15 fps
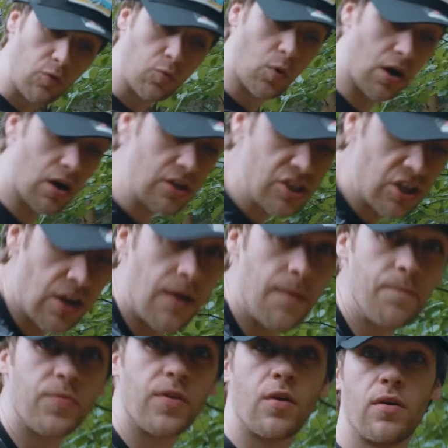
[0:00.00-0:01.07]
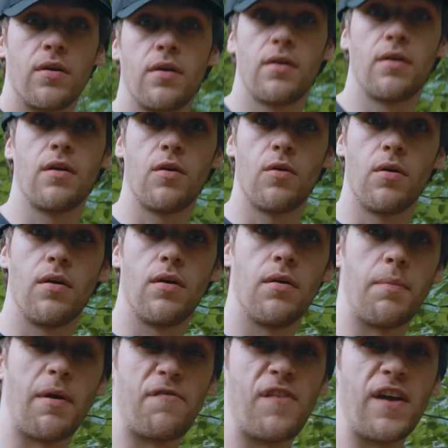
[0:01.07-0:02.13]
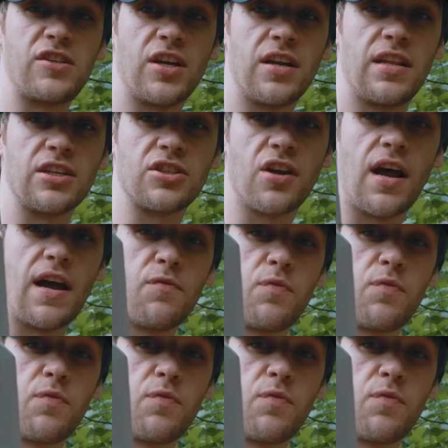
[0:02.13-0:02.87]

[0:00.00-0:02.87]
it works by fixing this knife